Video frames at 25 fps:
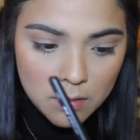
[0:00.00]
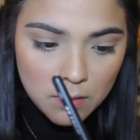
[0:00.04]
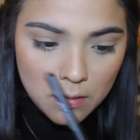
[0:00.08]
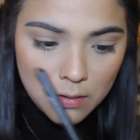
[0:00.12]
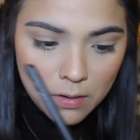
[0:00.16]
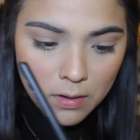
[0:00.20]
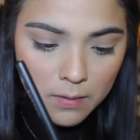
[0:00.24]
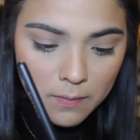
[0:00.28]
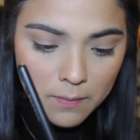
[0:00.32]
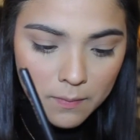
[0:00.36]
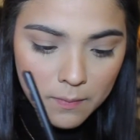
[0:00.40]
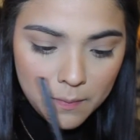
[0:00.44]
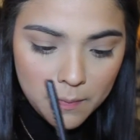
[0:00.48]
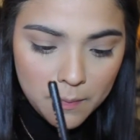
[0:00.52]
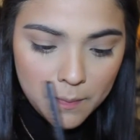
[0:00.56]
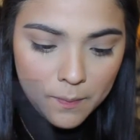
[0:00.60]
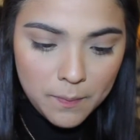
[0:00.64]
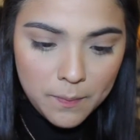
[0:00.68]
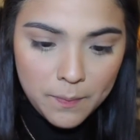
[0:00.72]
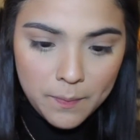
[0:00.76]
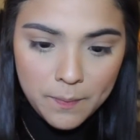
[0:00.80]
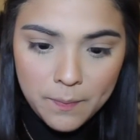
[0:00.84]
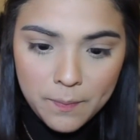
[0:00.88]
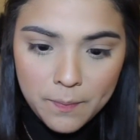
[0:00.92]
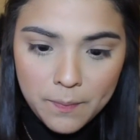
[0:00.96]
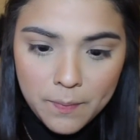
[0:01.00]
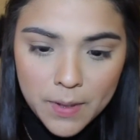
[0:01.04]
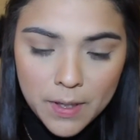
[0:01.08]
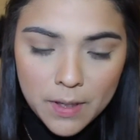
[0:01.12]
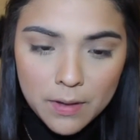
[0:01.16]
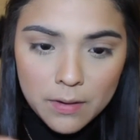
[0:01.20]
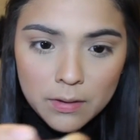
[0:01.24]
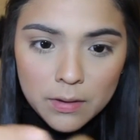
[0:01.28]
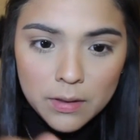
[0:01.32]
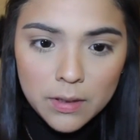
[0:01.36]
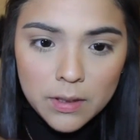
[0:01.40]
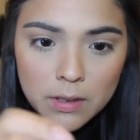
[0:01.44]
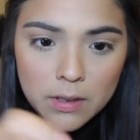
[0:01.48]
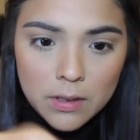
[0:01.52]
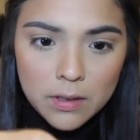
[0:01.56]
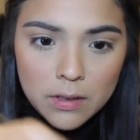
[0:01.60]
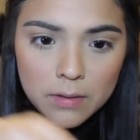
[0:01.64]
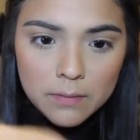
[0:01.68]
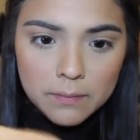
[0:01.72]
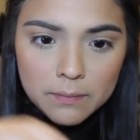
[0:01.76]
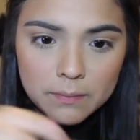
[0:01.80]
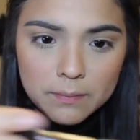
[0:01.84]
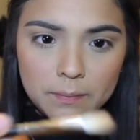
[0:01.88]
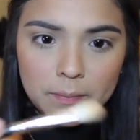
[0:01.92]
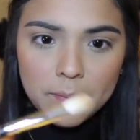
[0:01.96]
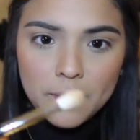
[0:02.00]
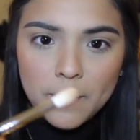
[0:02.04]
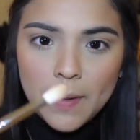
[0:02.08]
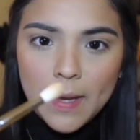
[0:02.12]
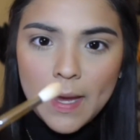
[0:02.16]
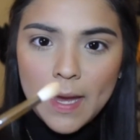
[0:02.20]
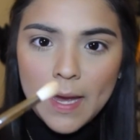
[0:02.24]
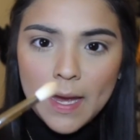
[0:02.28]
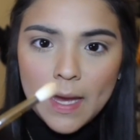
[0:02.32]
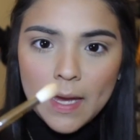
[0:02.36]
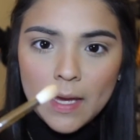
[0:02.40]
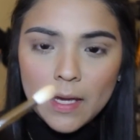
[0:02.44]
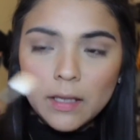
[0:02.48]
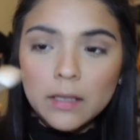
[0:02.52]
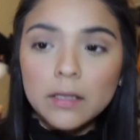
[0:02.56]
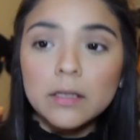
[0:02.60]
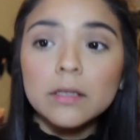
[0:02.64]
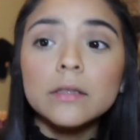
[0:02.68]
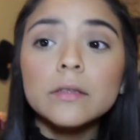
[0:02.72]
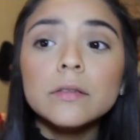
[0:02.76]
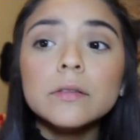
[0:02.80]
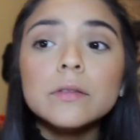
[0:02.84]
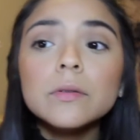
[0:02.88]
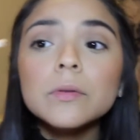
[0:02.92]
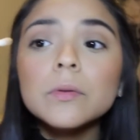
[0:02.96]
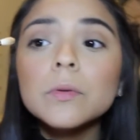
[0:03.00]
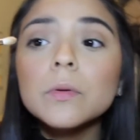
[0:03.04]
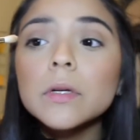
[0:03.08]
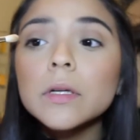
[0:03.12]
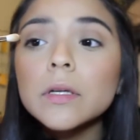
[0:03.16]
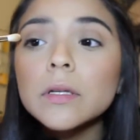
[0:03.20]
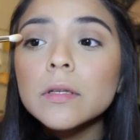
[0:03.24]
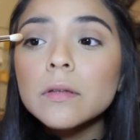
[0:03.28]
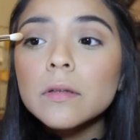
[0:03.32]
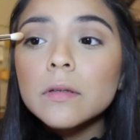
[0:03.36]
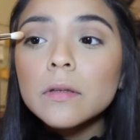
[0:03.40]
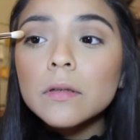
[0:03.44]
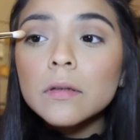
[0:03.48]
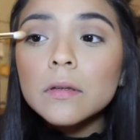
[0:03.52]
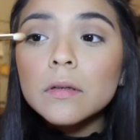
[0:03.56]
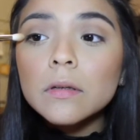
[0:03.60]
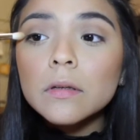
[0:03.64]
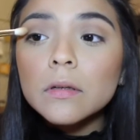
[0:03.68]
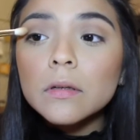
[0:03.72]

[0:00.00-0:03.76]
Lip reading: And I'm barely gonna pat into it.